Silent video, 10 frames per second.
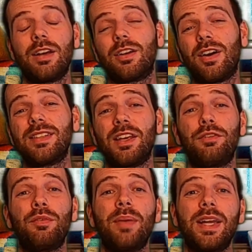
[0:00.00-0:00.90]
Guys, if
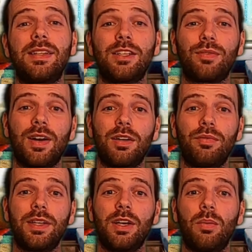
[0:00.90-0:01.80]
you've made it this far in the
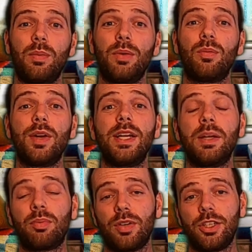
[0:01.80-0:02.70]
video, we really
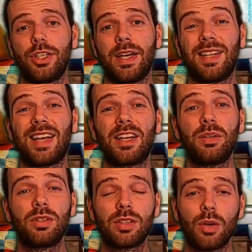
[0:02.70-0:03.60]
appreciate it. Thank
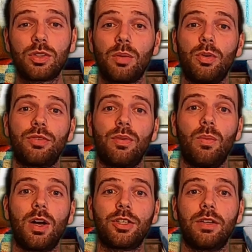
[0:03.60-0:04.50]
you so much for
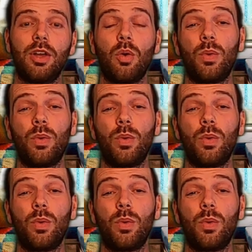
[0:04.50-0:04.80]
watching.